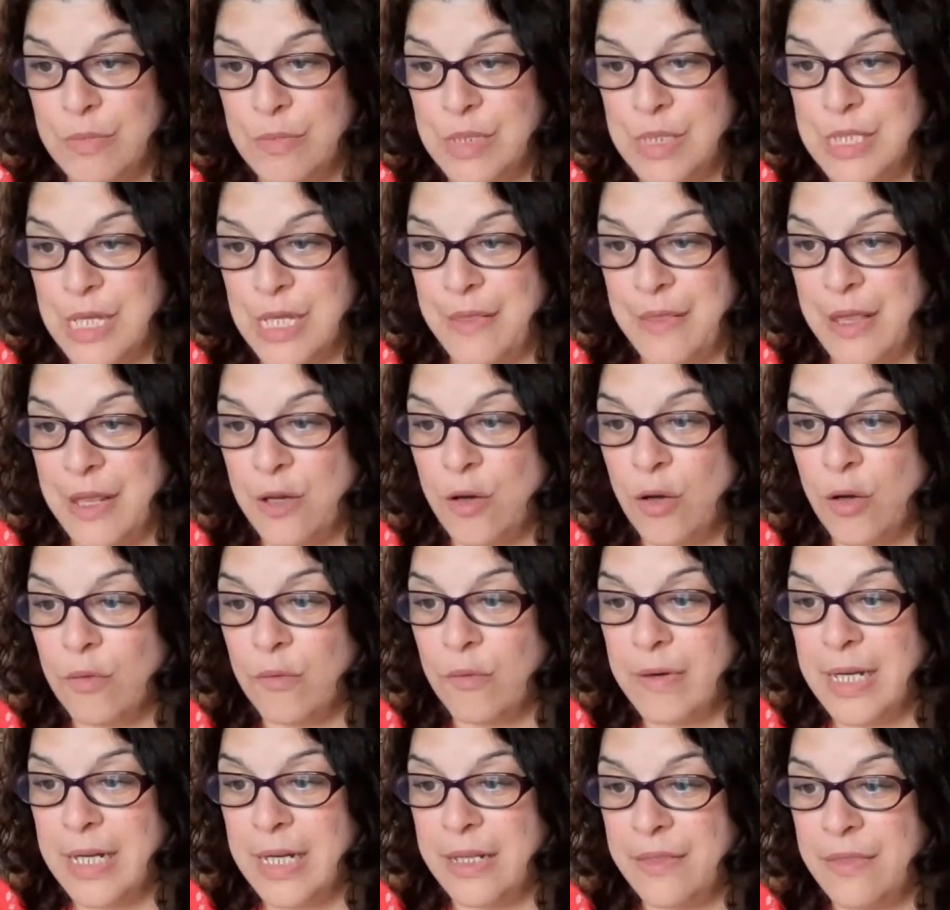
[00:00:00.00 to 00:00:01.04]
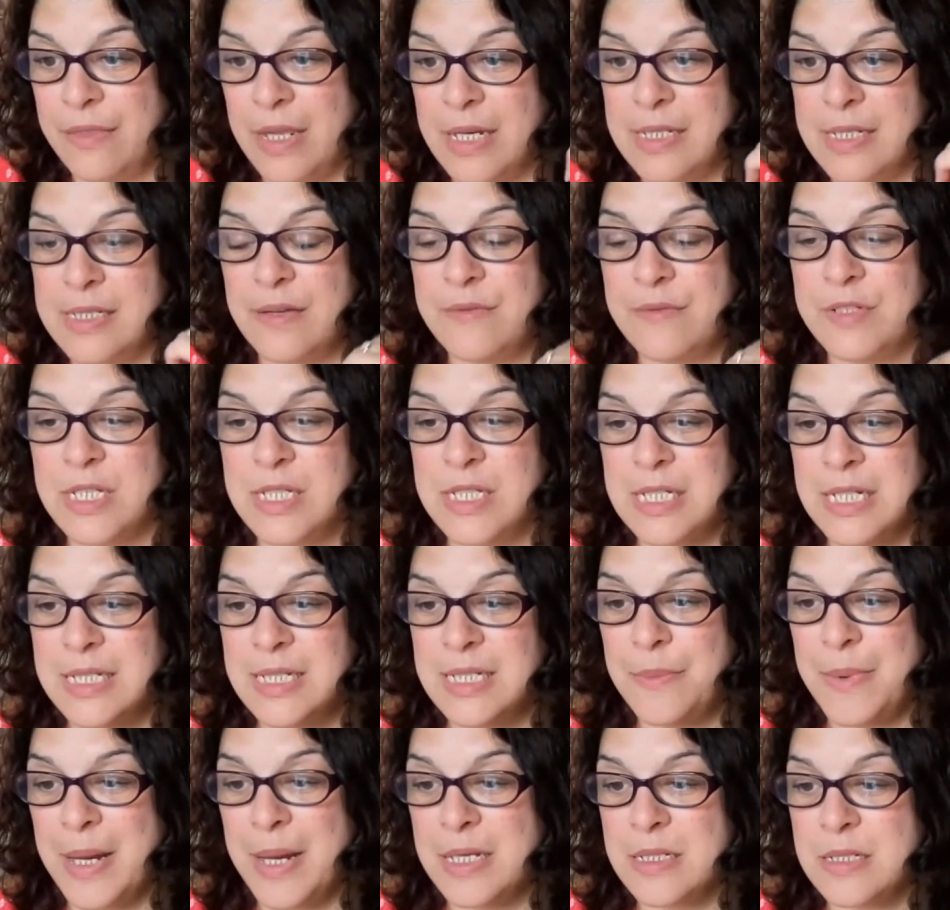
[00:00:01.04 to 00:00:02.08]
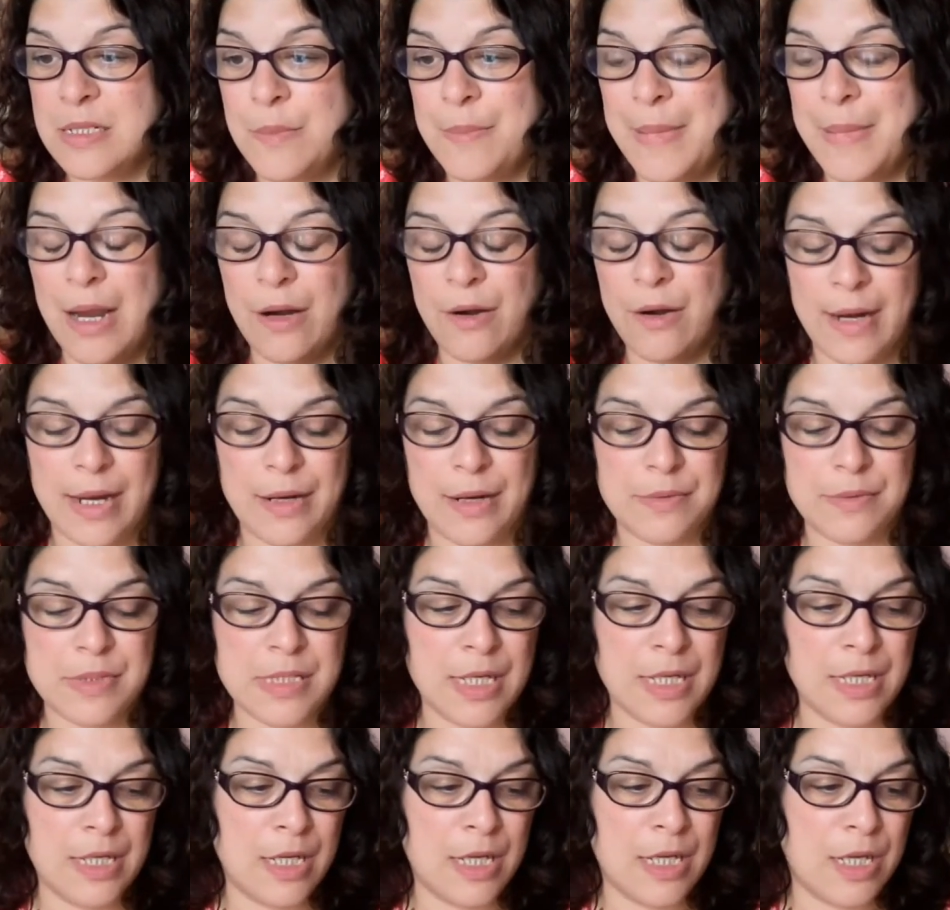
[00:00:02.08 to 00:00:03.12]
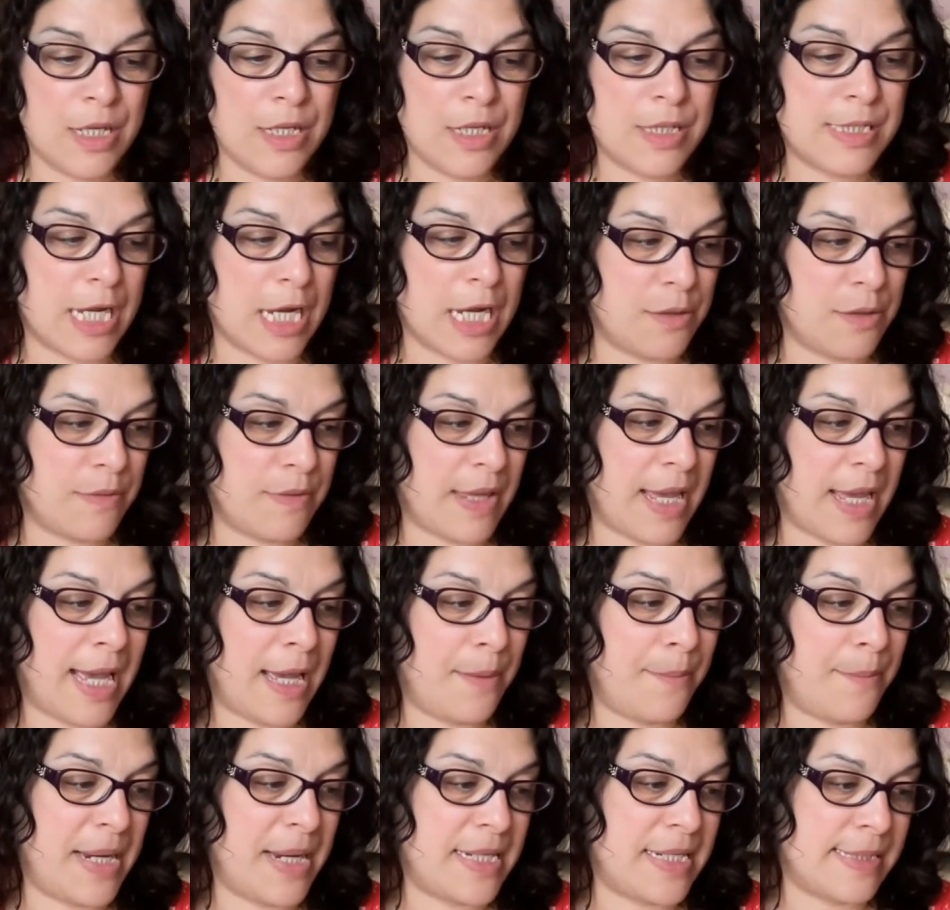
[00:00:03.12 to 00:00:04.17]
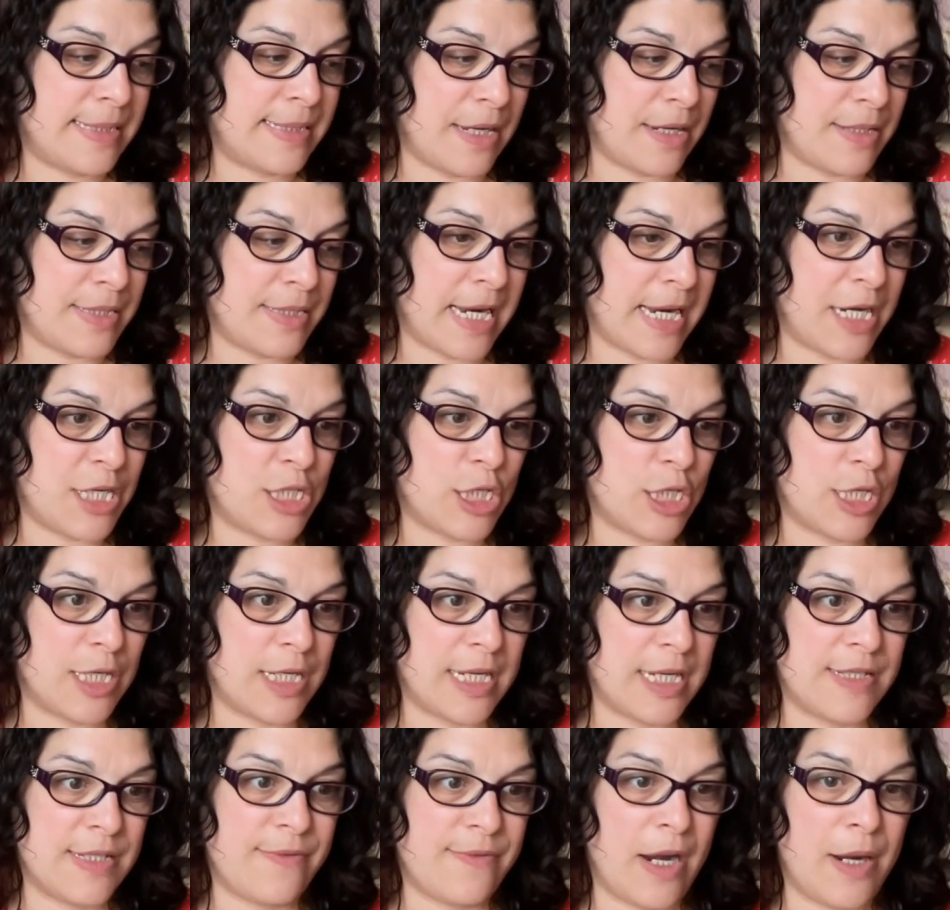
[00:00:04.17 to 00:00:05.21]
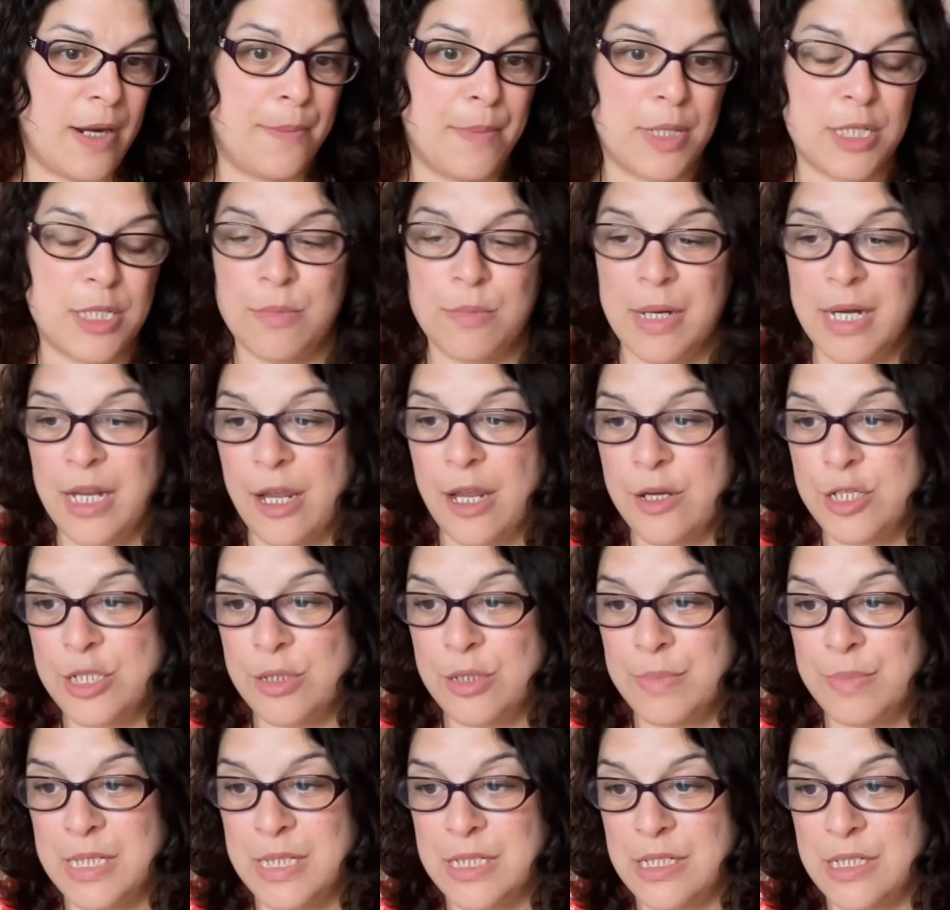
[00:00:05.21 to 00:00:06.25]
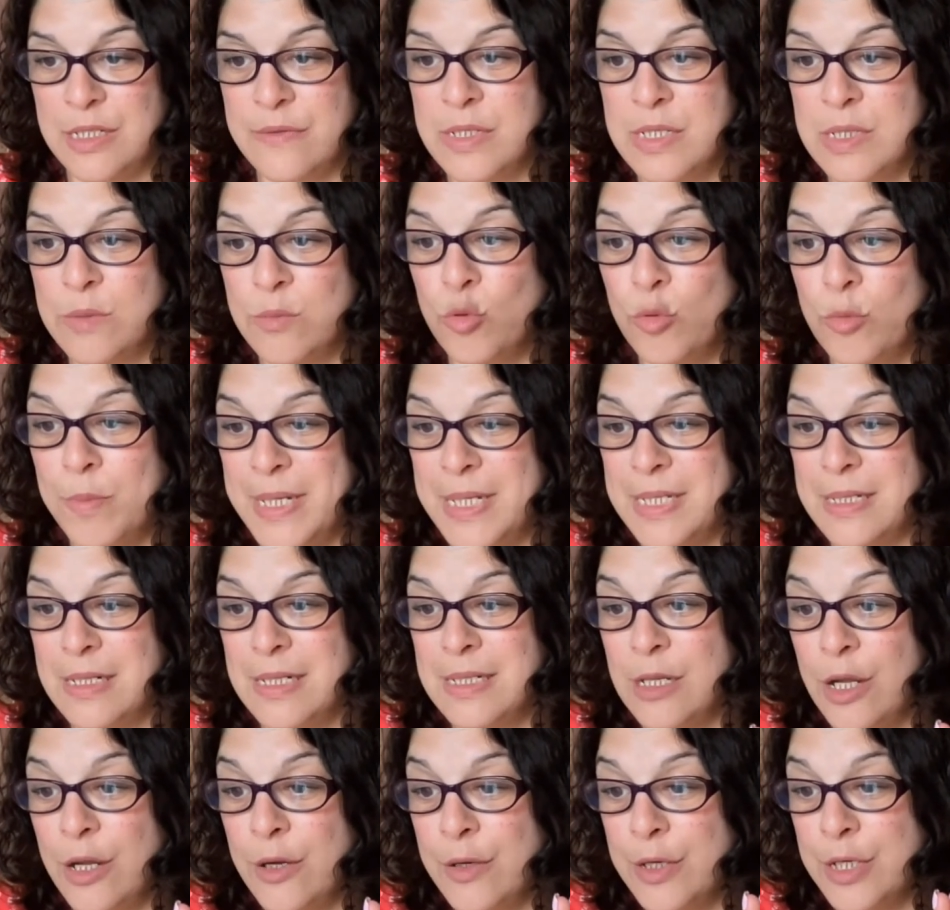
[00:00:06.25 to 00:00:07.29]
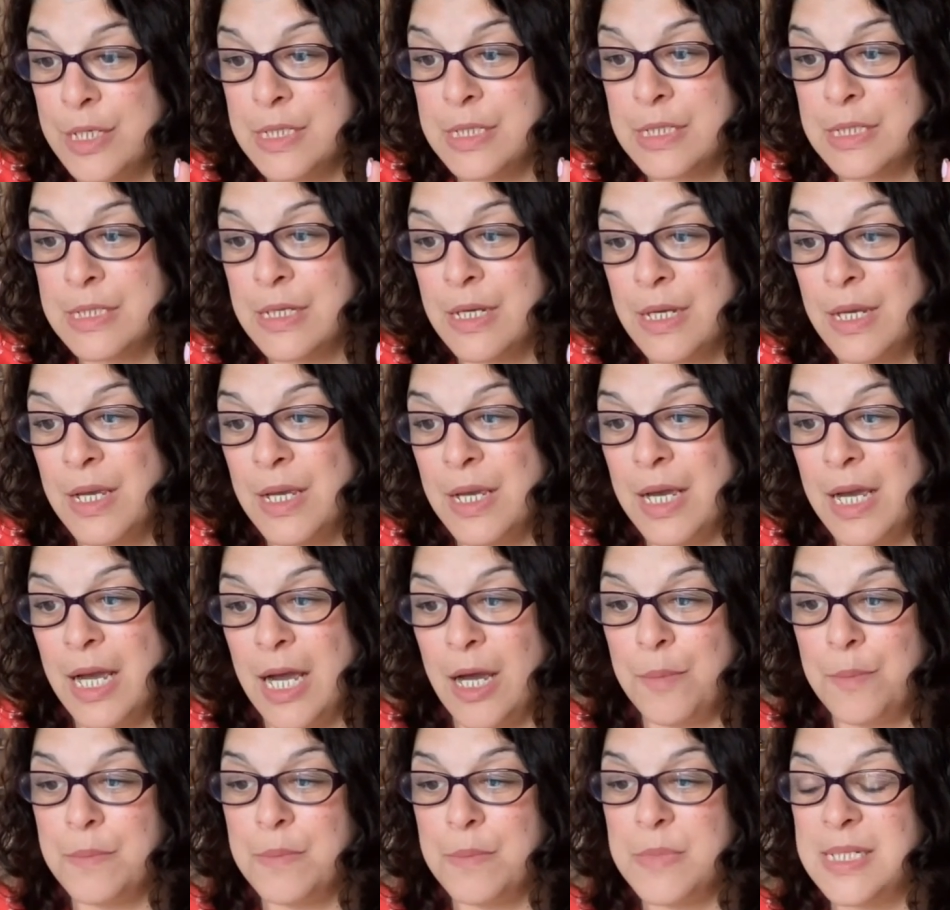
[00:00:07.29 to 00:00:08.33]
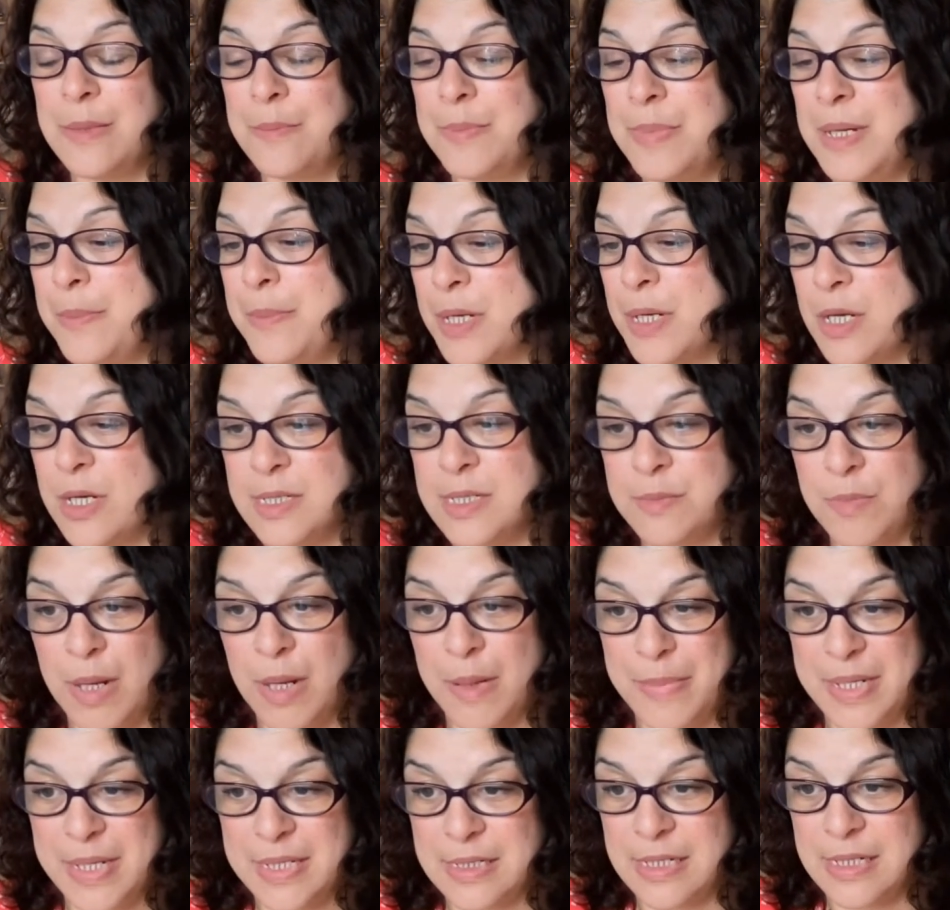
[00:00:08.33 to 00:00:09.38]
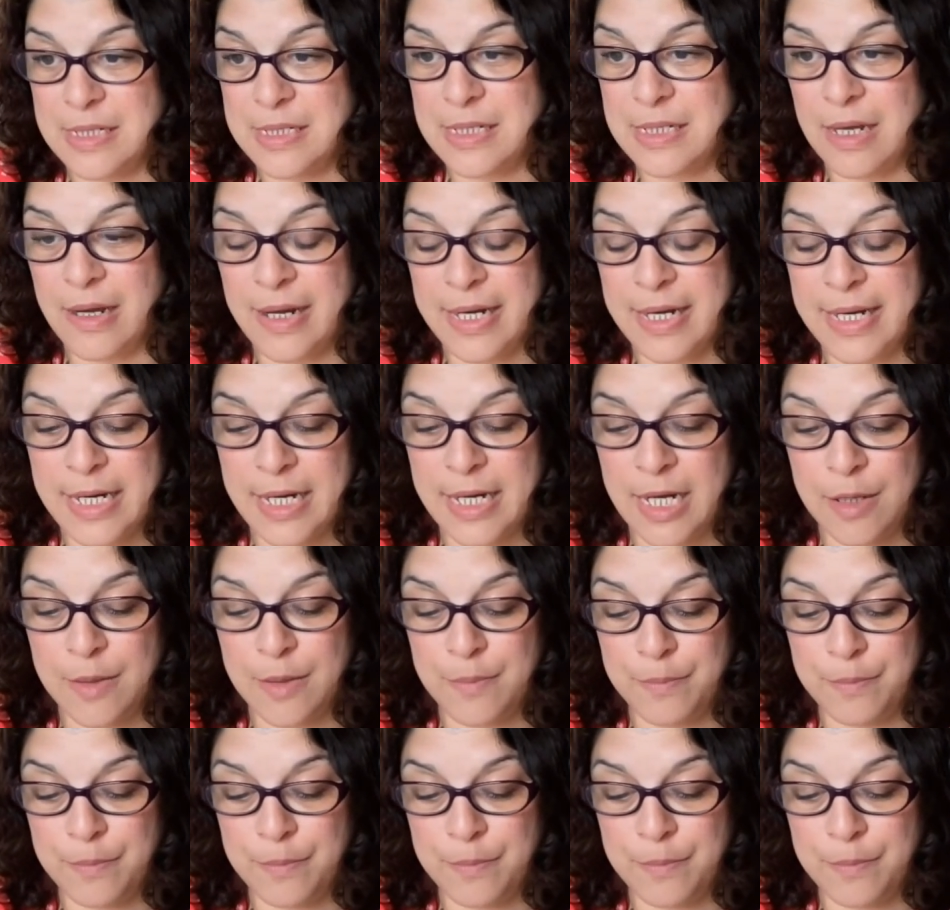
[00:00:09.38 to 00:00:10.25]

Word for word: So they're not really things that have just disappeared into the background. So the Handmade Association is very much my coaching business for small business owners, simply because my business that I,